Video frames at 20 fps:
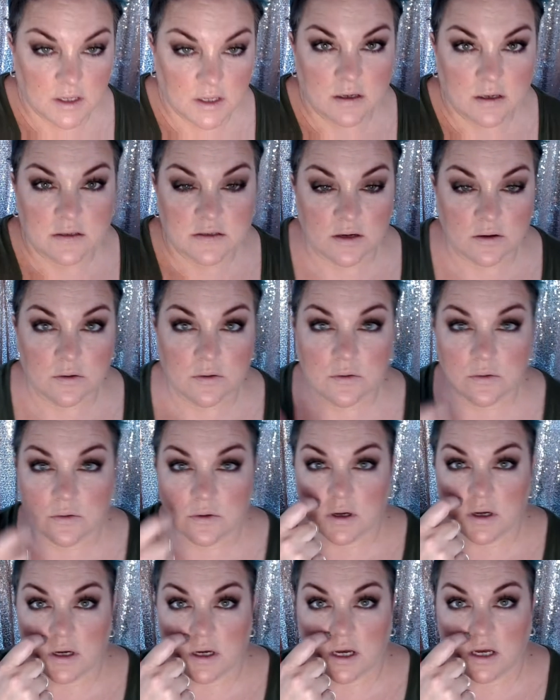So
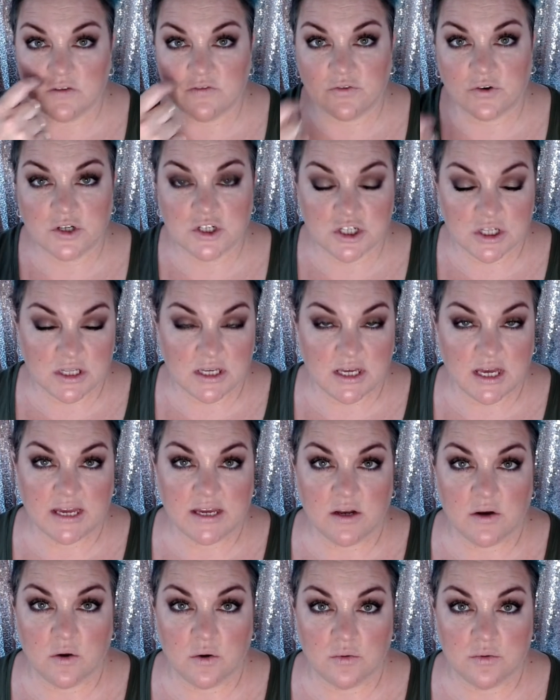unfortunately, I
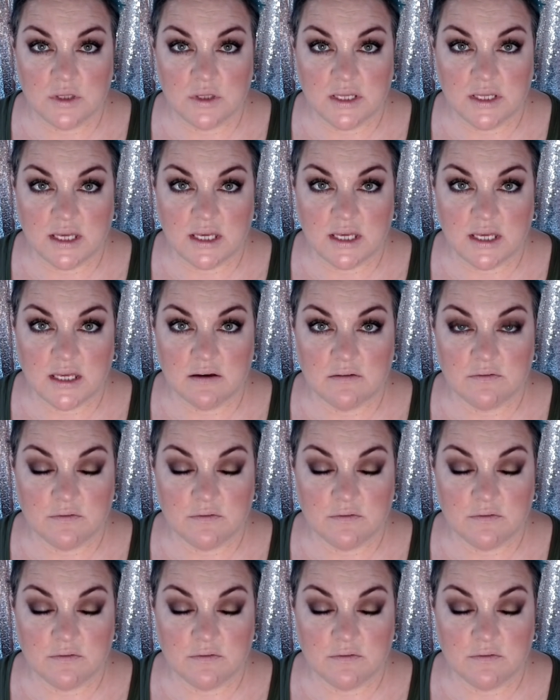can only